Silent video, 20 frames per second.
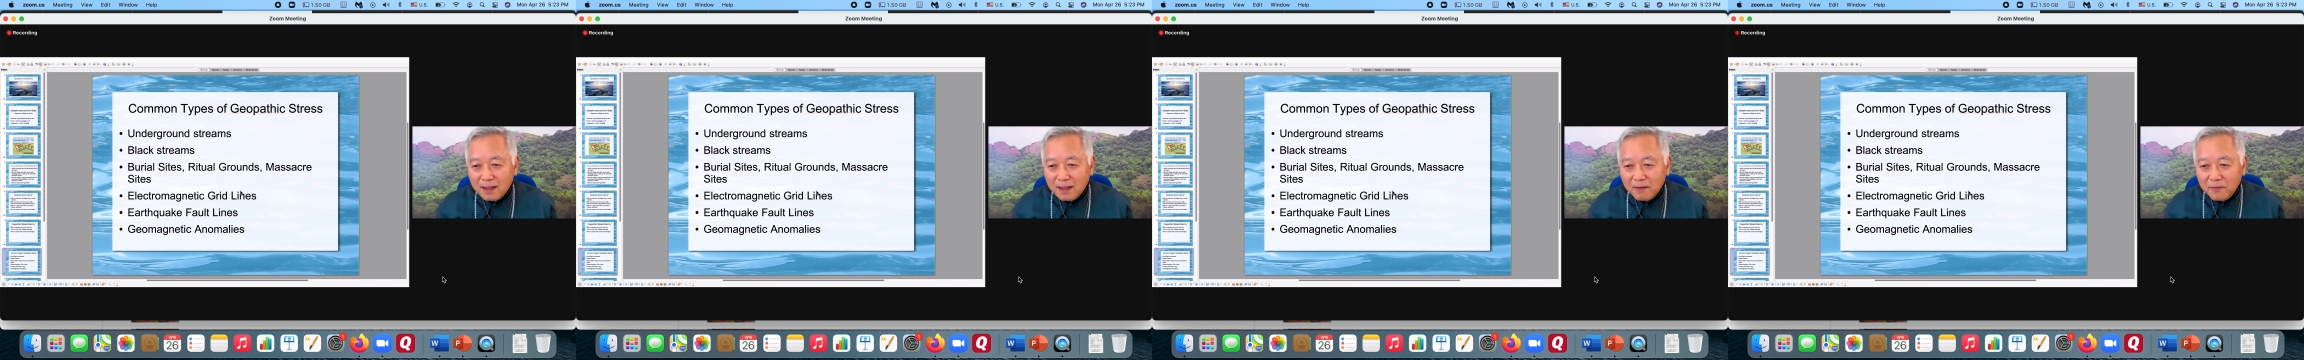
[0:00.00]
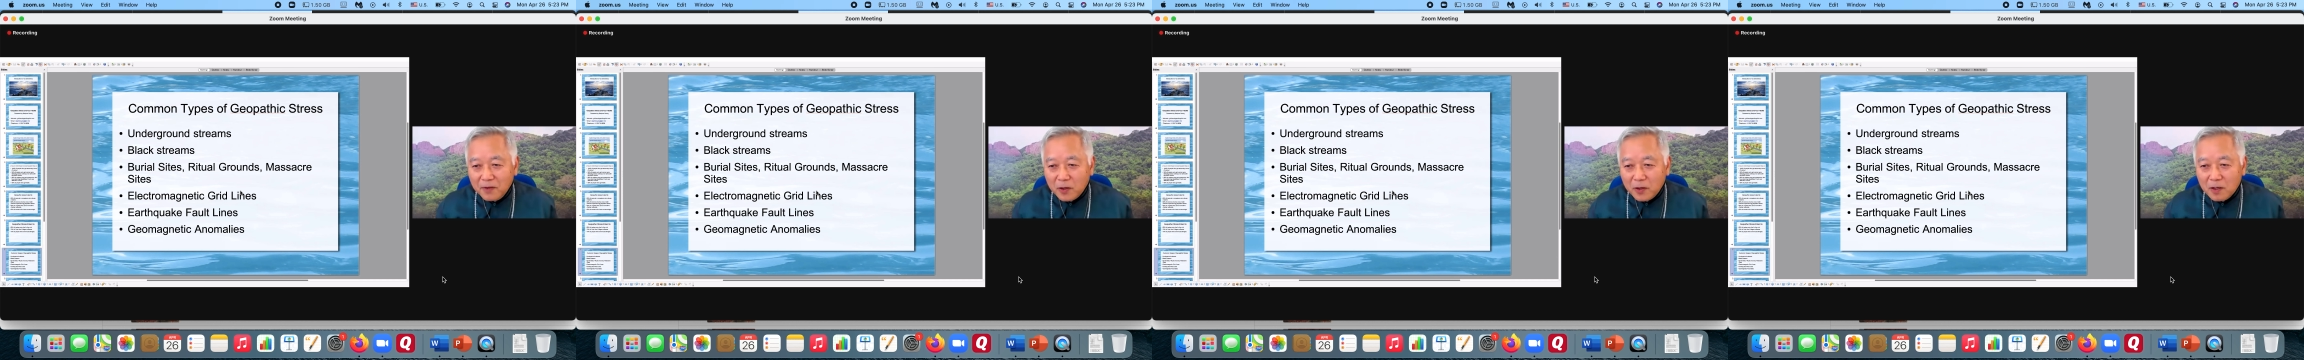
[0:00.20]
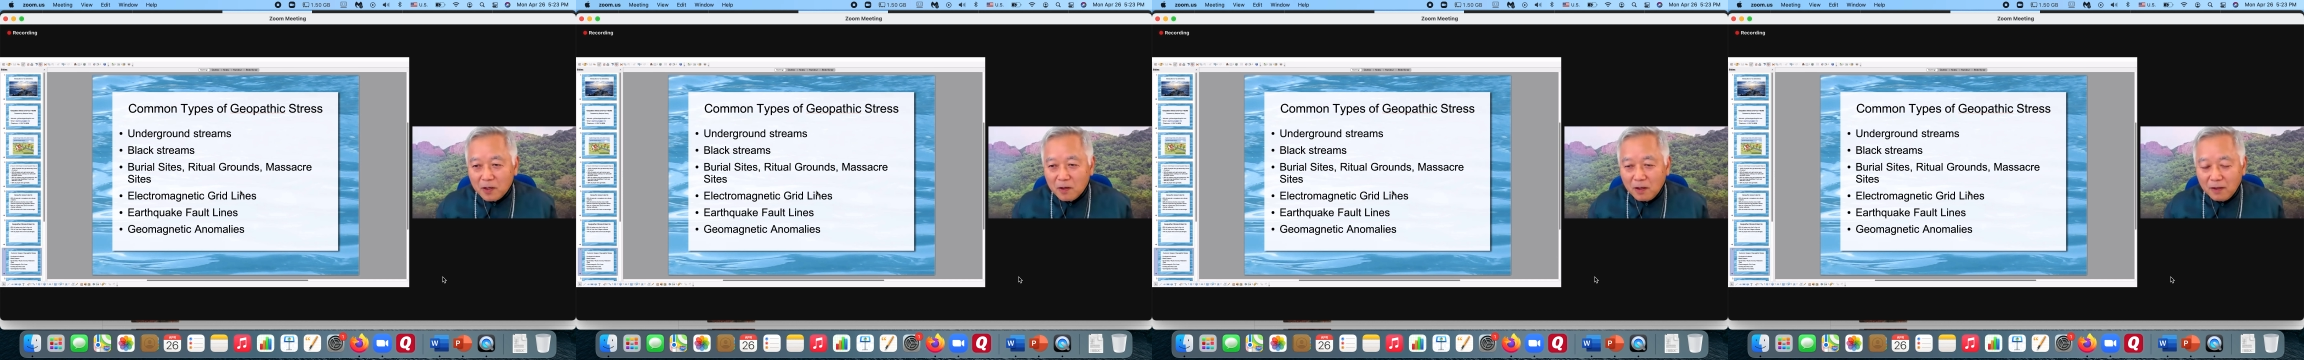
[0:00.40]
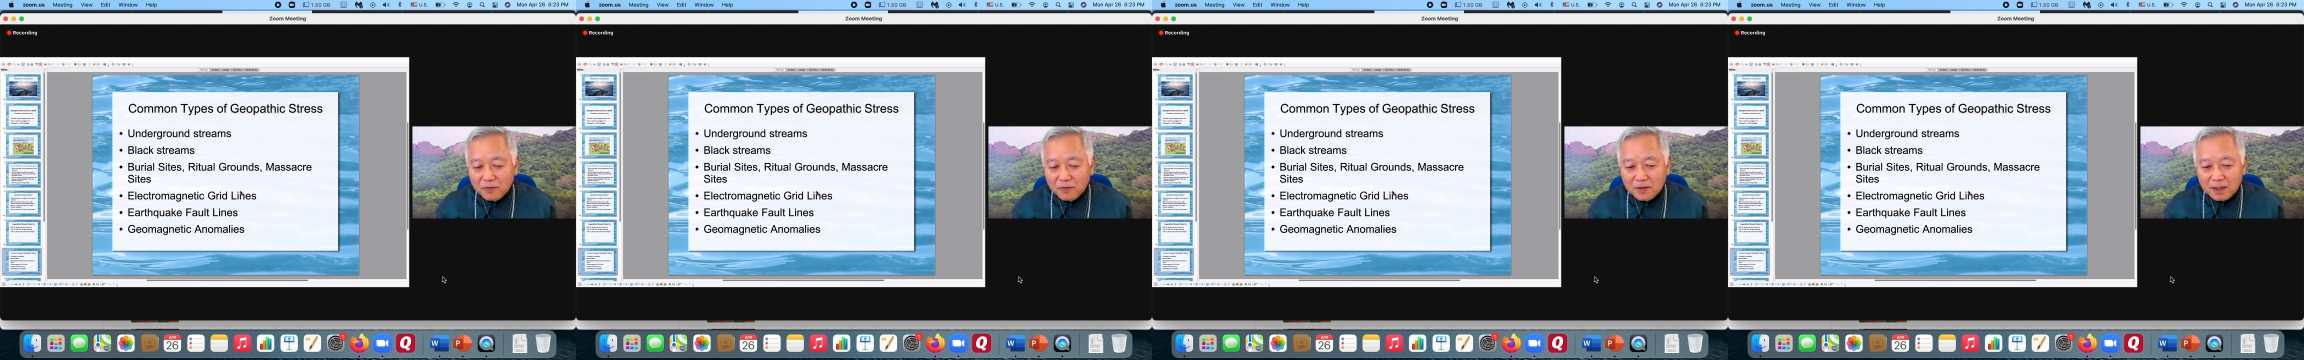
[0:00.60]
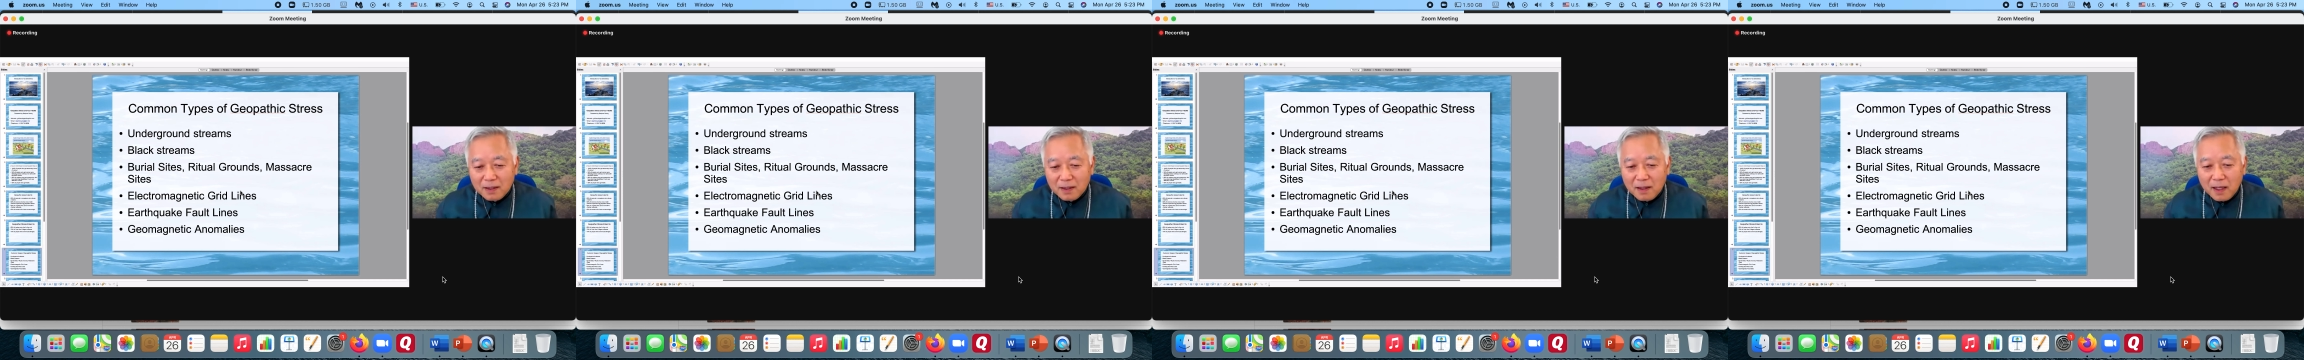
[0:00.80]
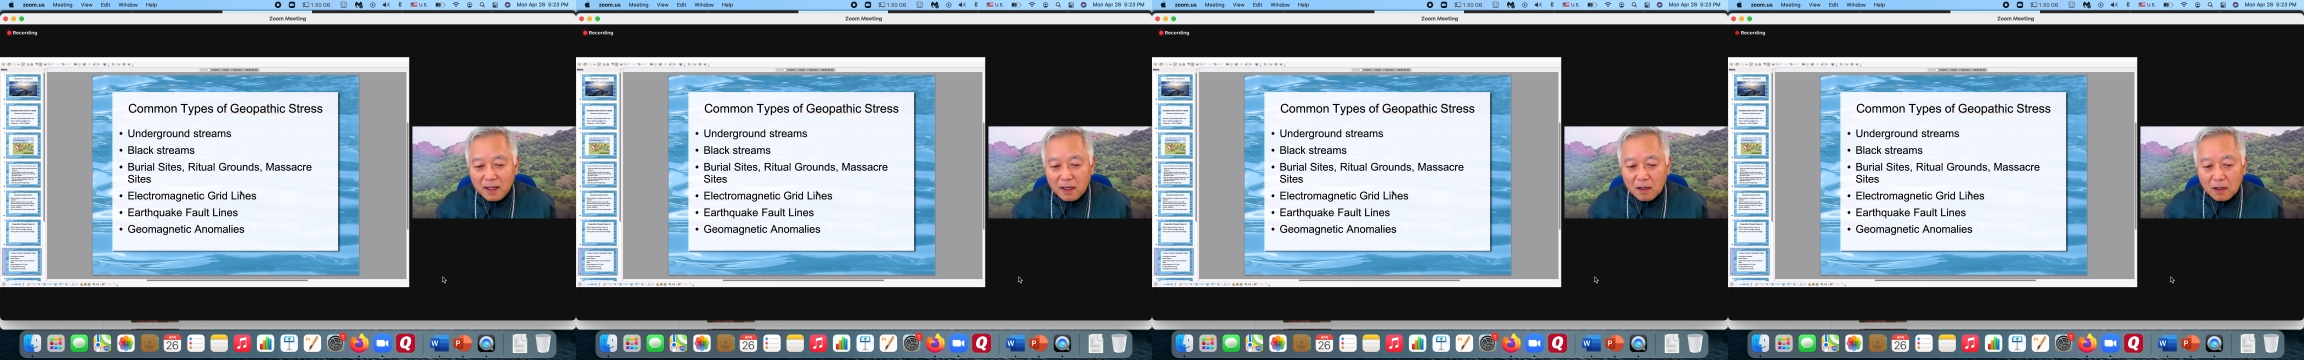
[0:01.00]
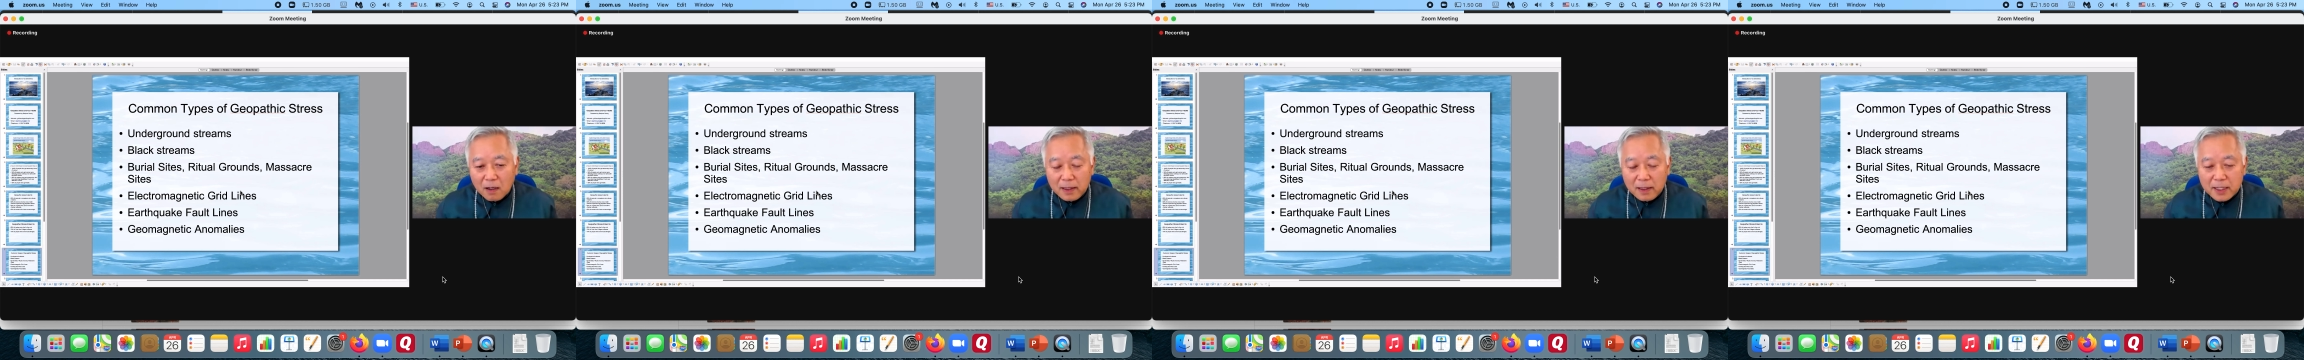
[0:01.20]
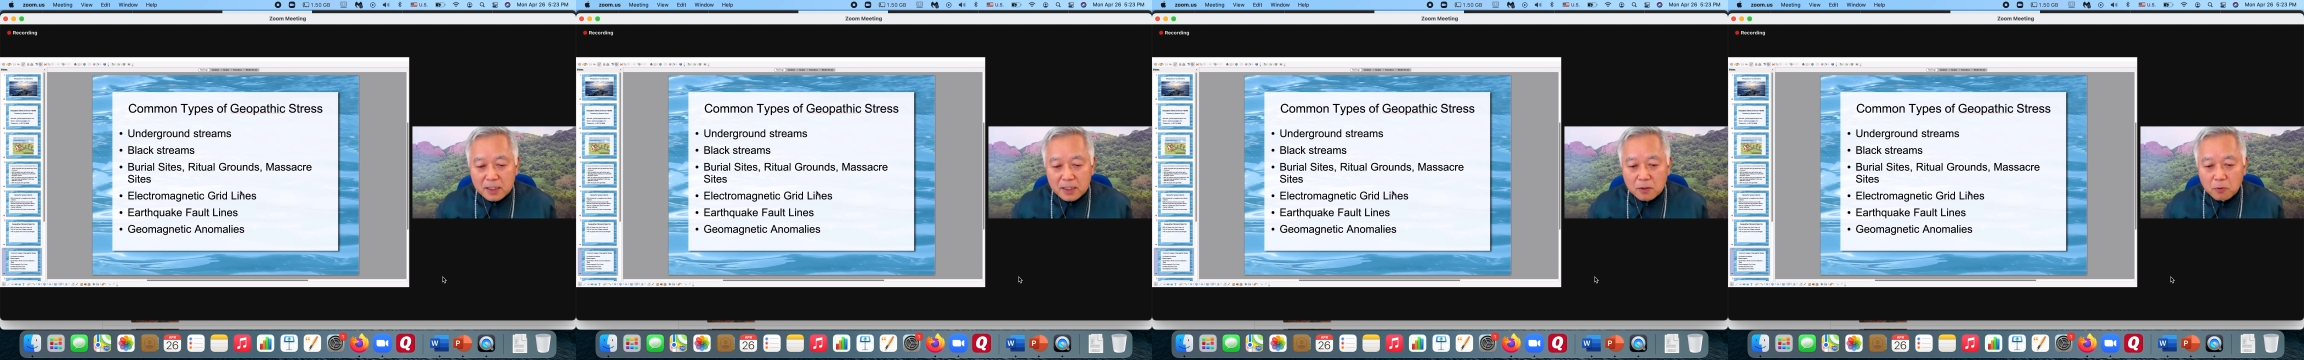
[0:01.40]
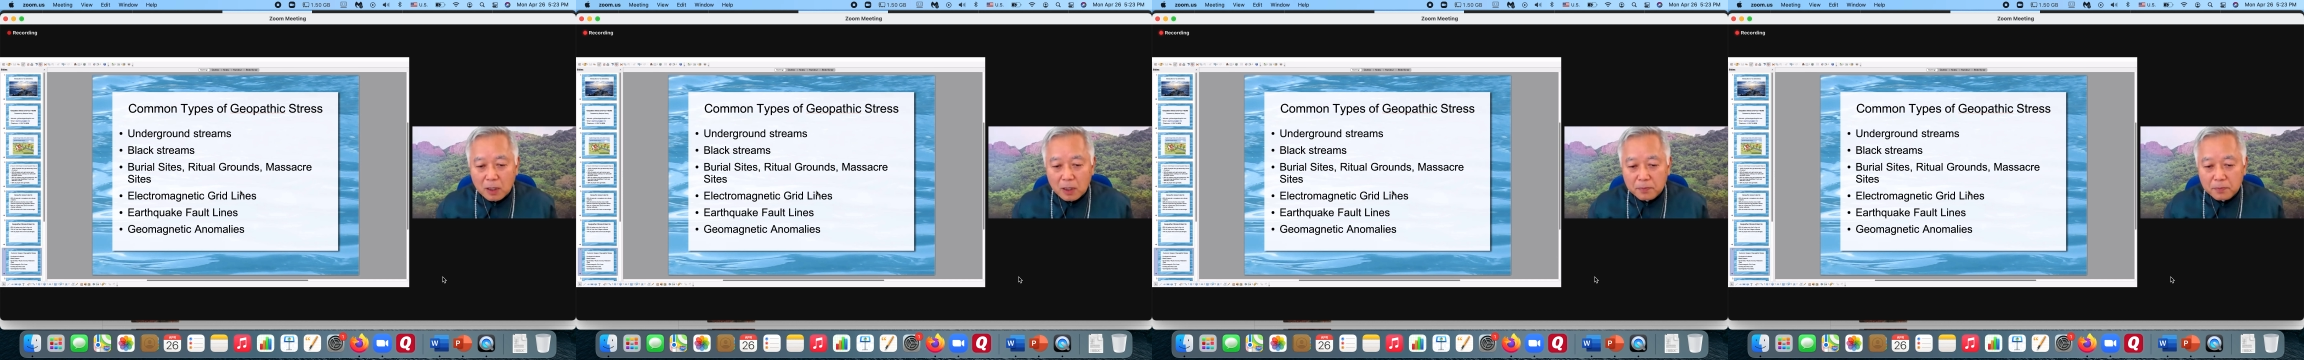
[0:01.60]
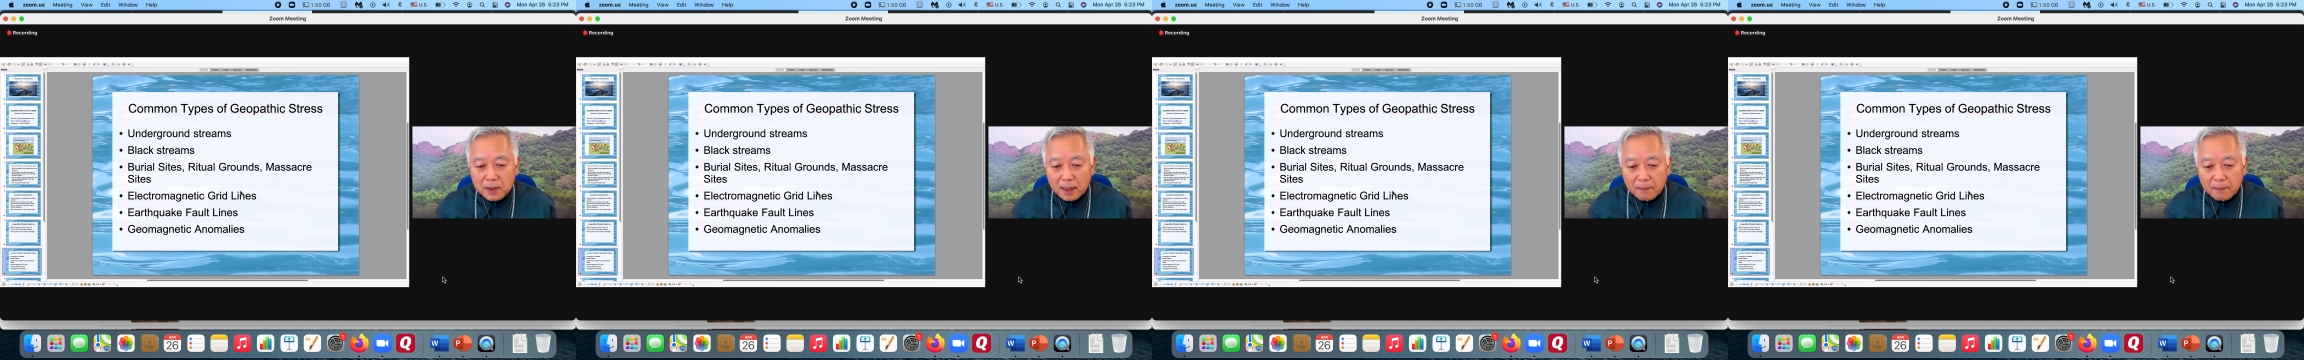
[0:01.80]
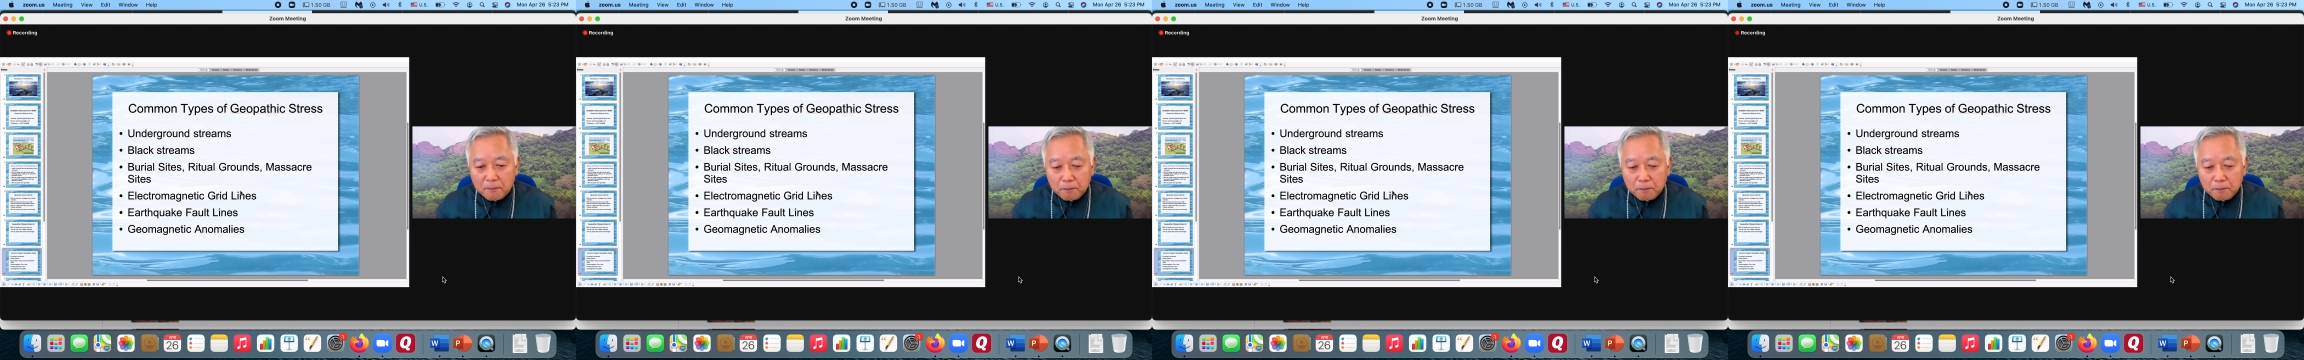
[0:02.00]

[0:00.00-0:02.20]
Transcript: very often they are disrupting